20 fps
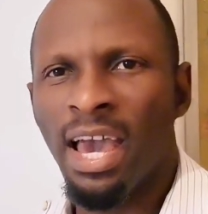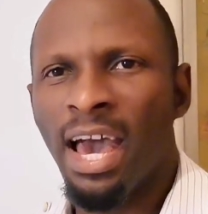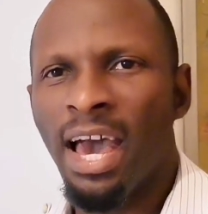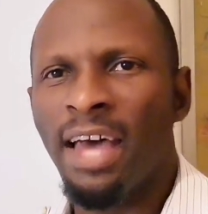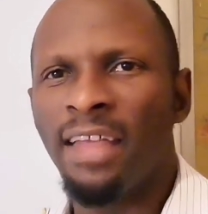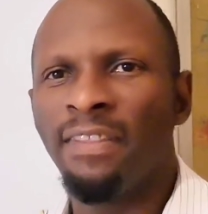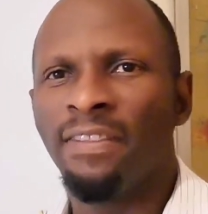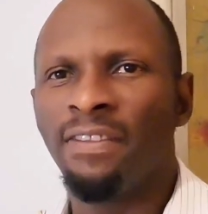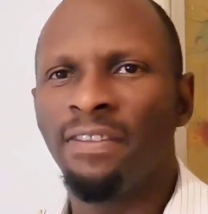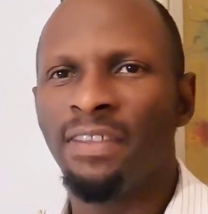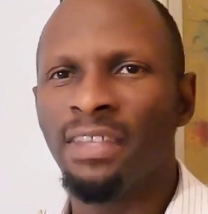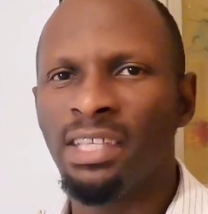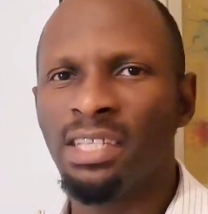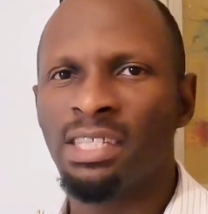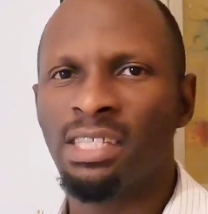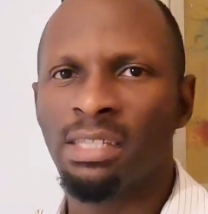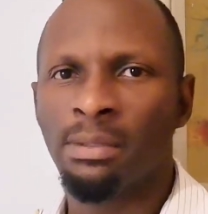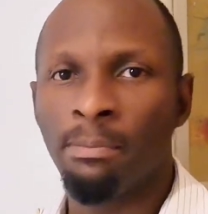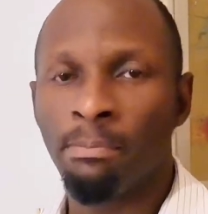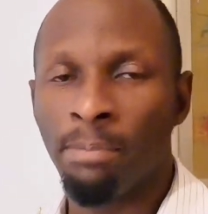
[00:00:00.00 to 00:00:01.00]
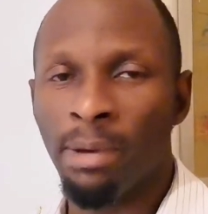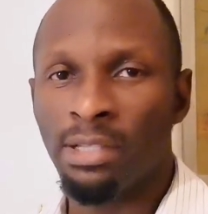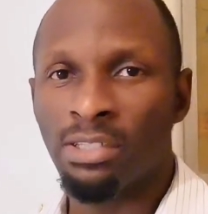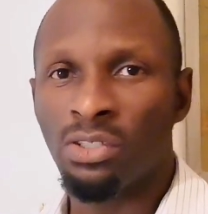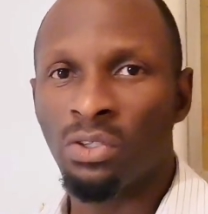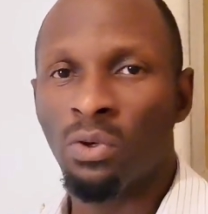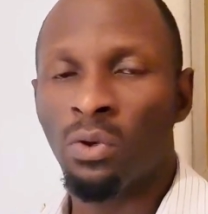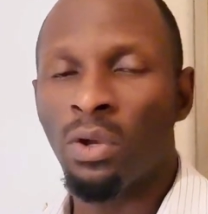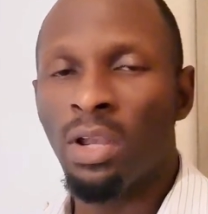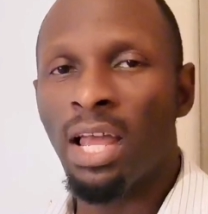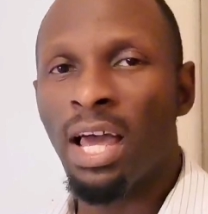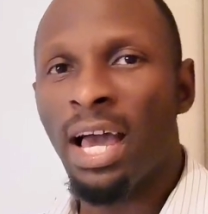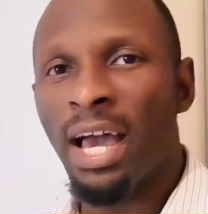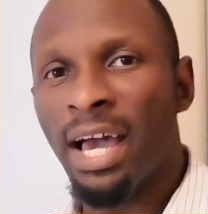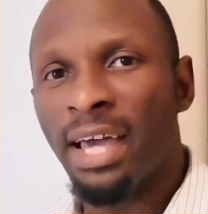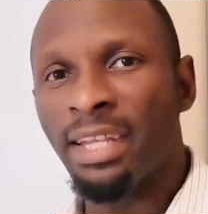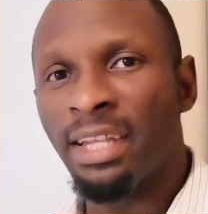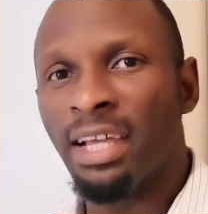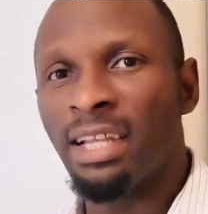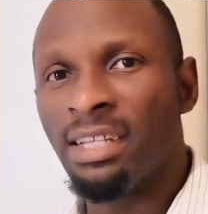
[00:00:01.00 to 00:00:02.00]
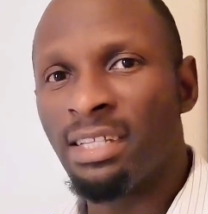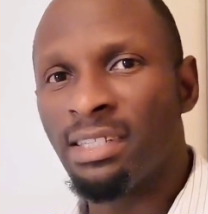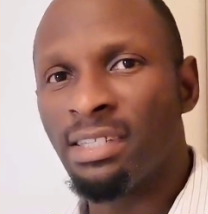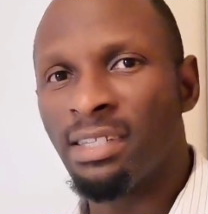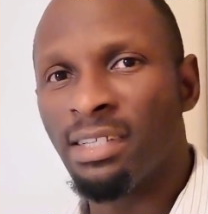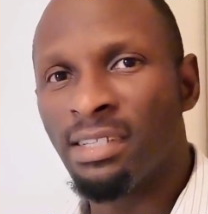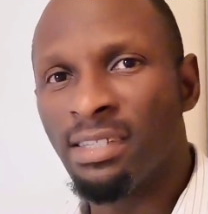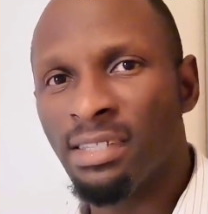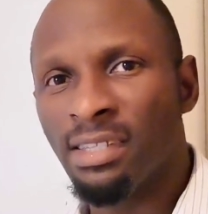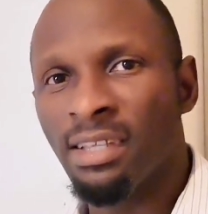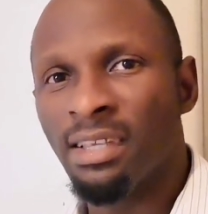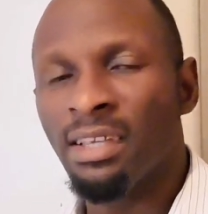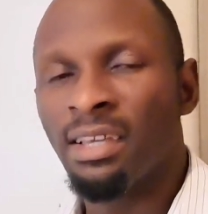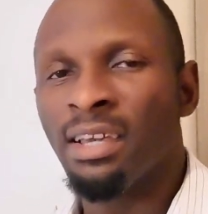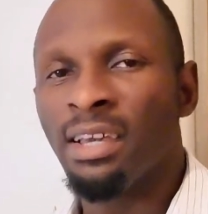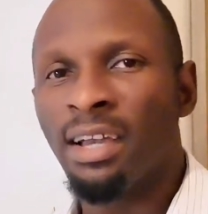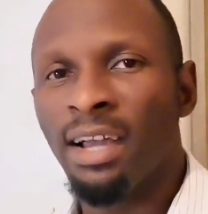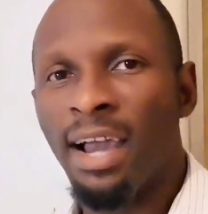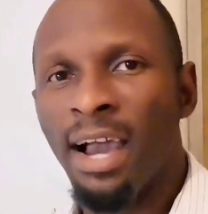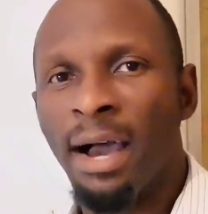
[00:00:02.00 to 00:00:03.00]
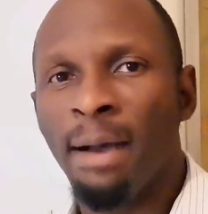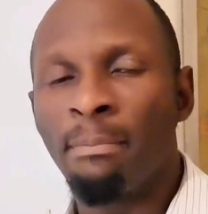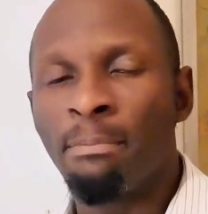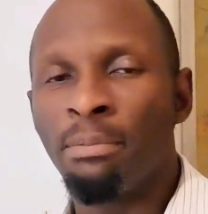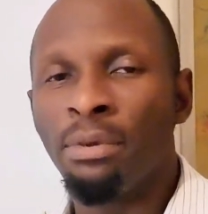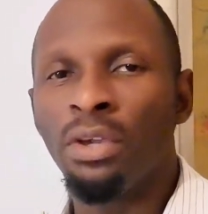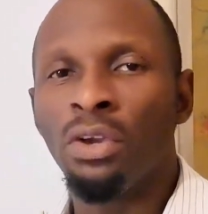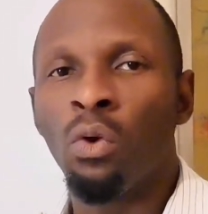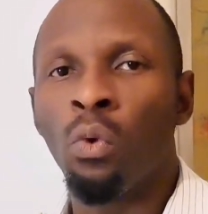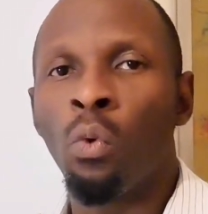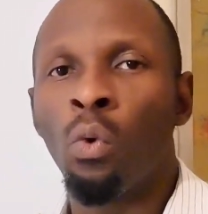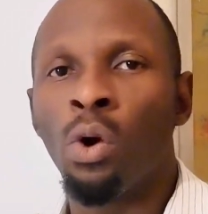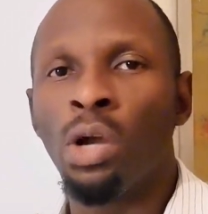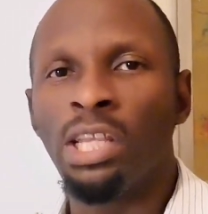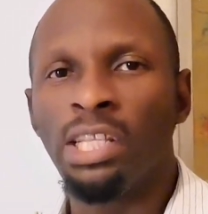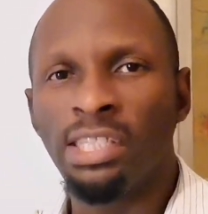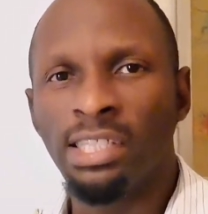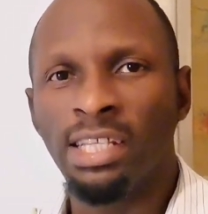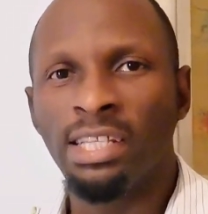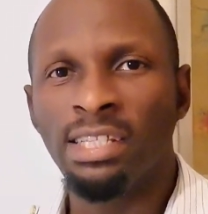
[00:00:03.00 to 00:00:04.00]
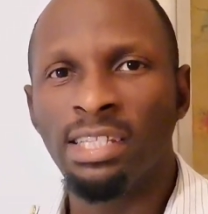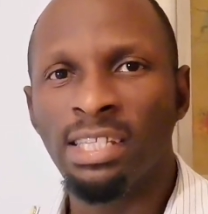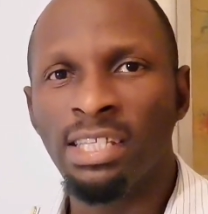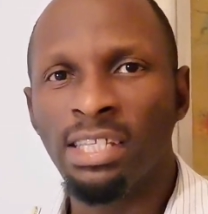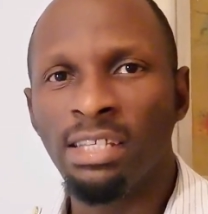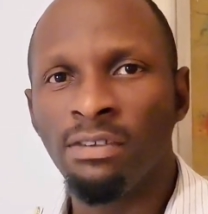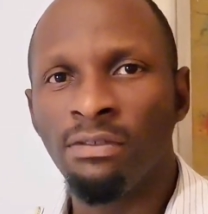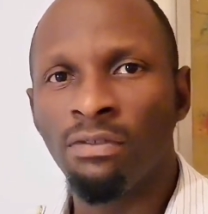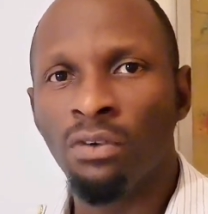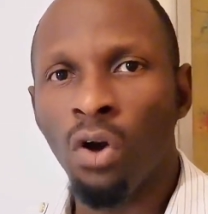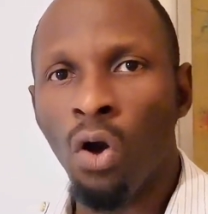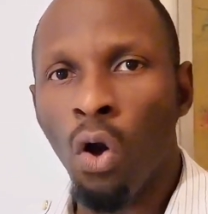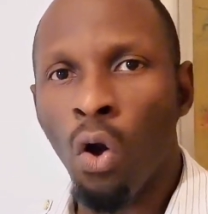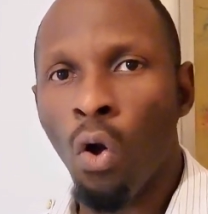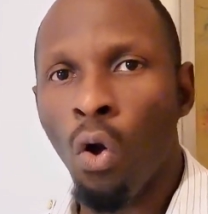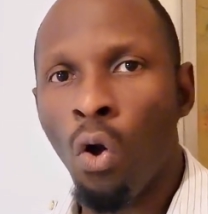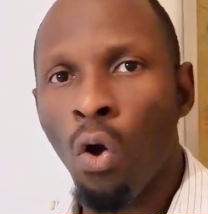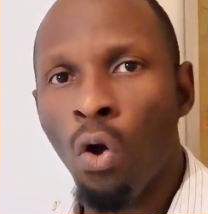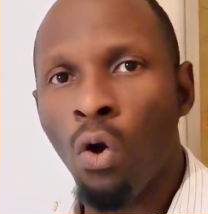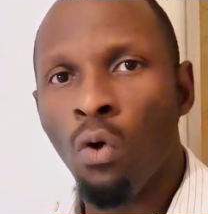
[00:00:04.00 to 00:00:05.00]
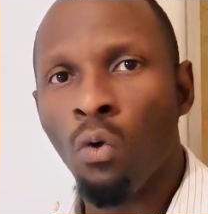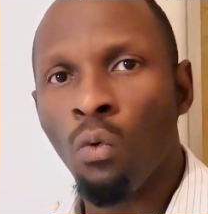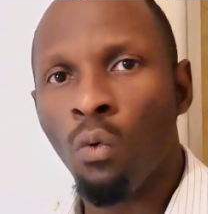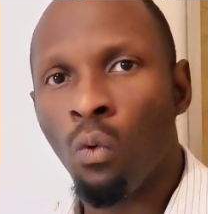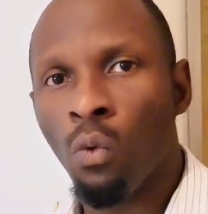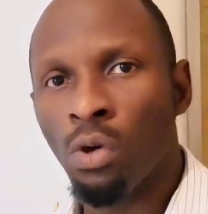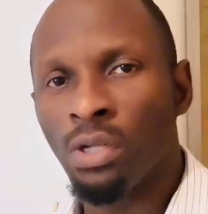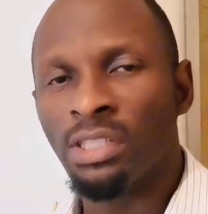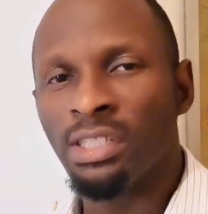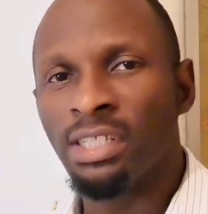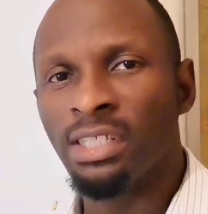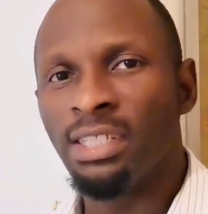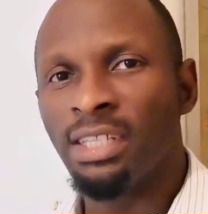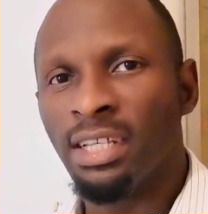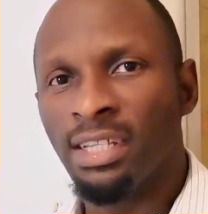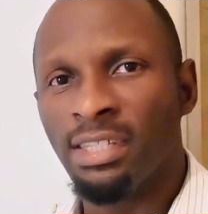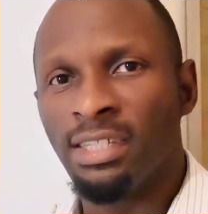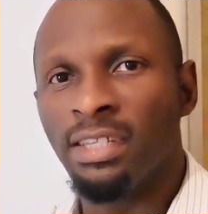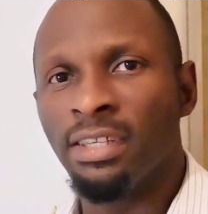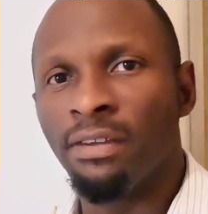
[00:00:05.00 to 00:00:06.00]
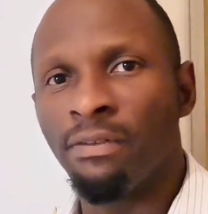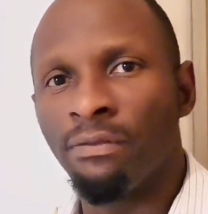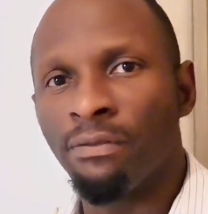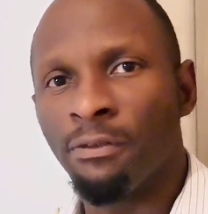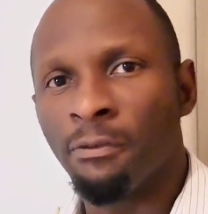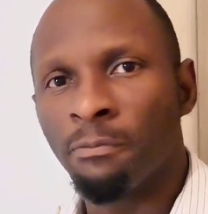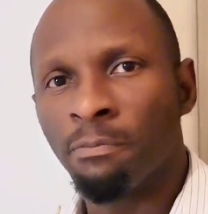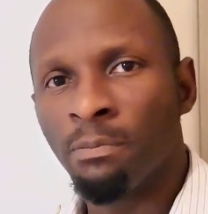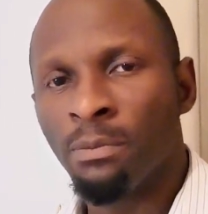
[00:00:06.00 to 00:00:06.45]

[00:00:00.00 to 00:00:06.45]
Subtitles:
And this particular analysis can be qualitative or quantitative.